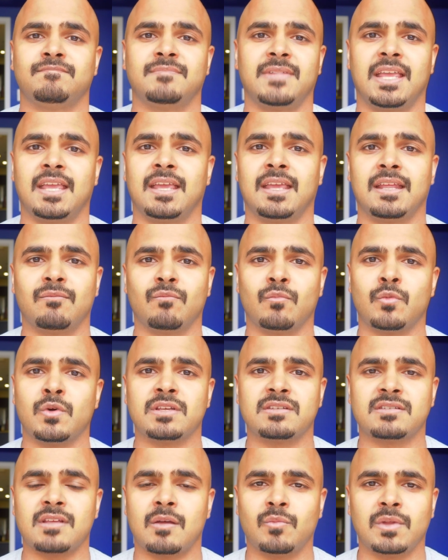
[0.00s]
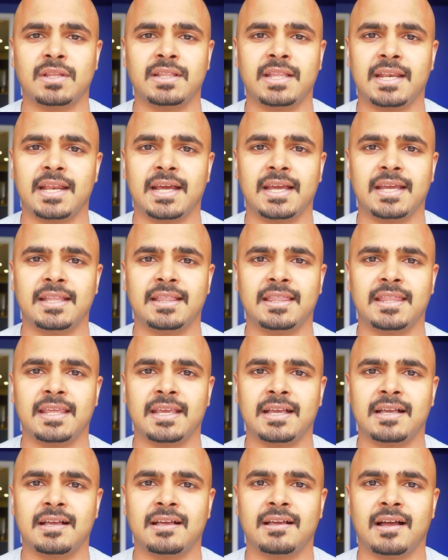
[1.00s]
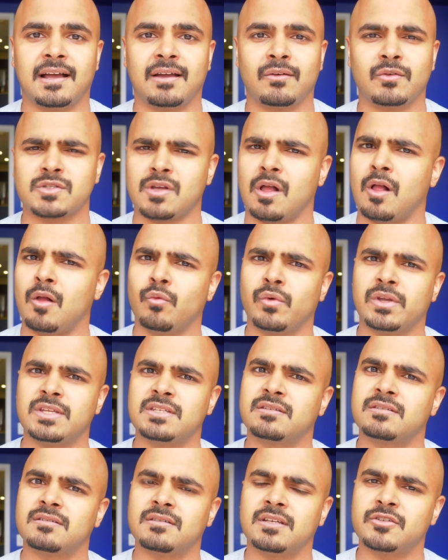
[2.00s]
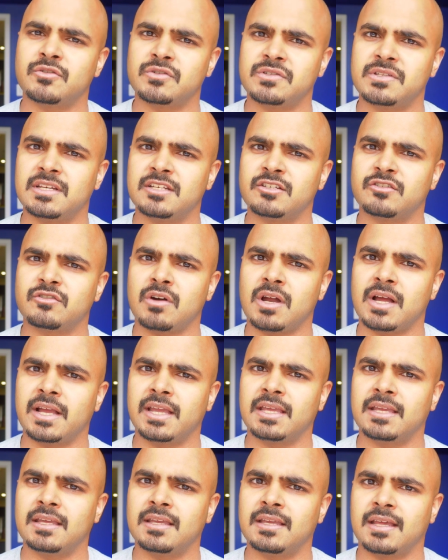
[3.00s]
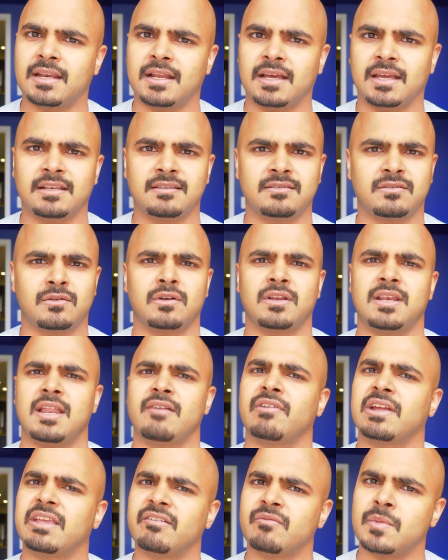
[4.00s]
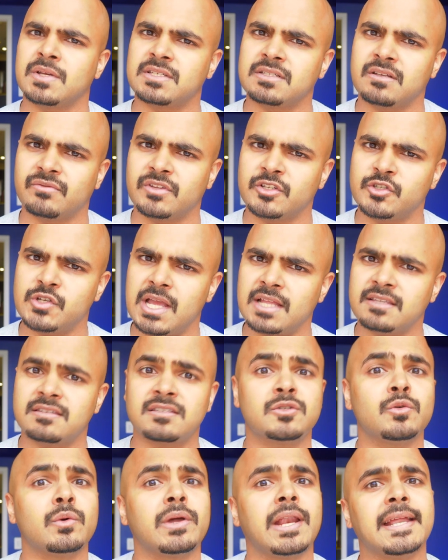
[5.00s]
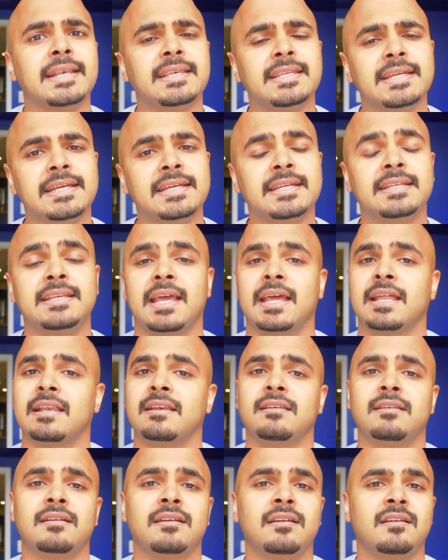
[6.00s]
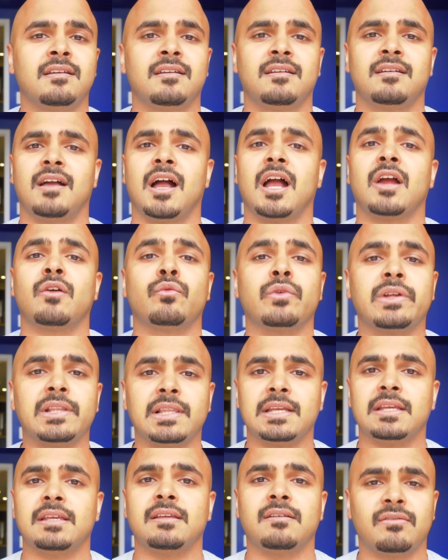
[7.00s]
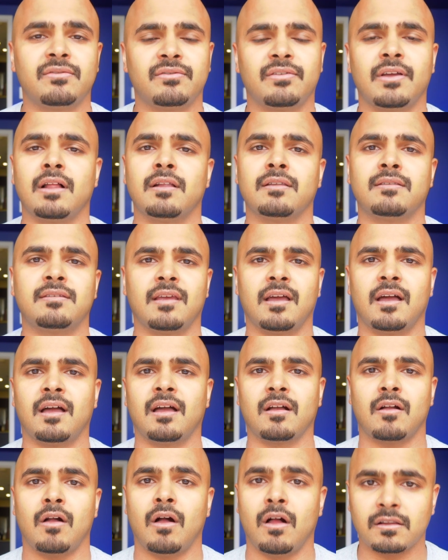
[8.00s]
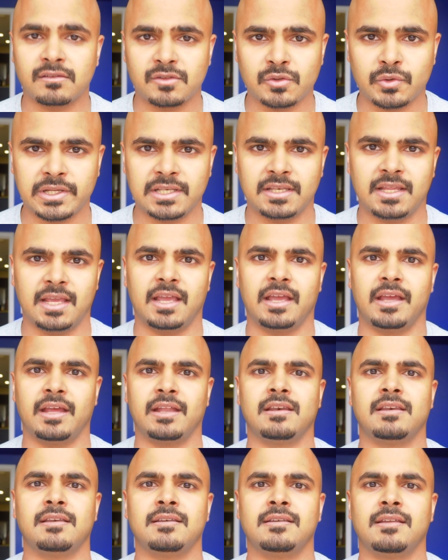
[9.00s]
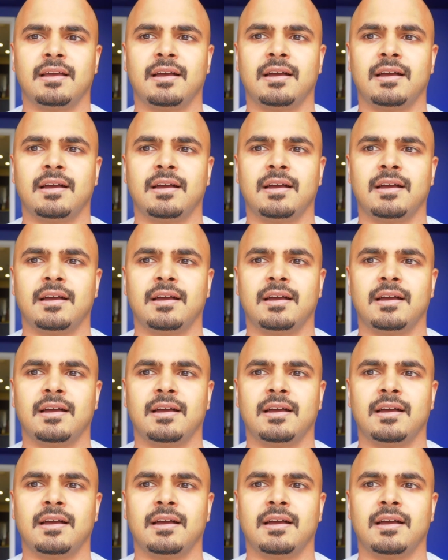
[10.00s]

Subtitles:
It was something that I think I was always interested in trying, and I'd sort of never given myself the chance to, and I did, and I really felt called to it, and